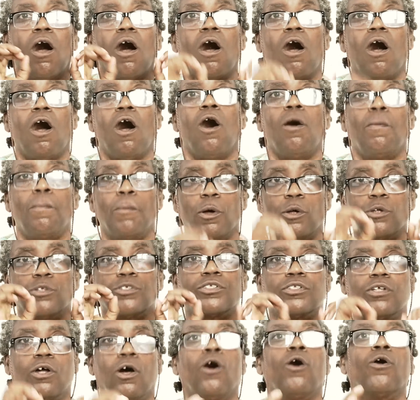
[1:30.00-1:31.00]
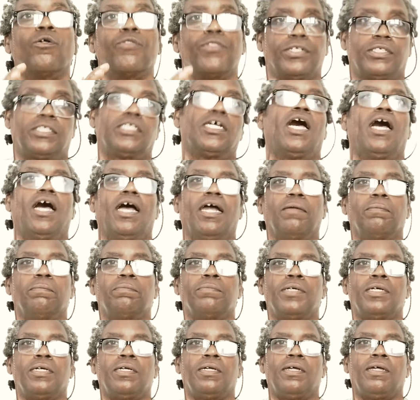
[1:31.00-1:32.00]
almost all the time.
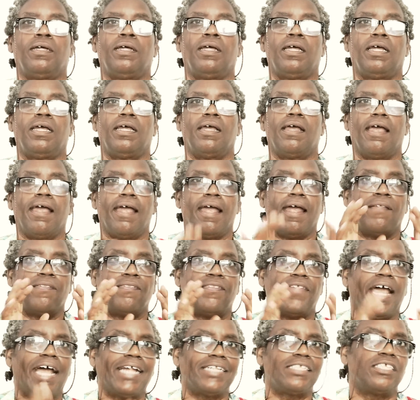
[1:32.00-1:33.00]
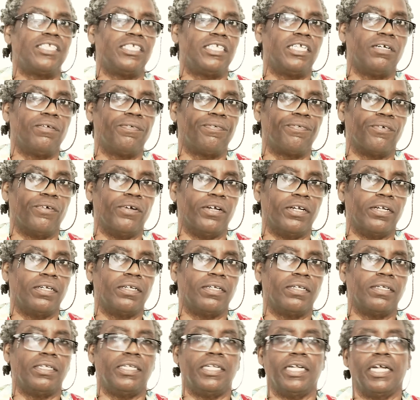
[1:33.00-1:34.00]
And that's different
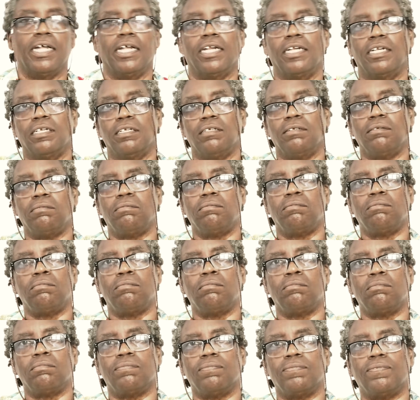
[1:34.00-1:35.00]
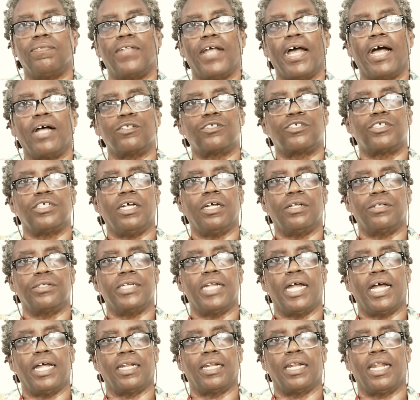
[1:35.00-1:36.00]
than thou shalt
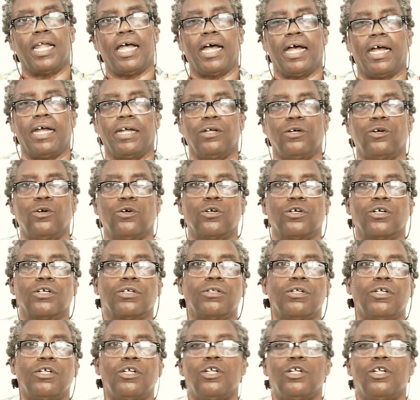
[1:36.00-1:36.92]
not lie, or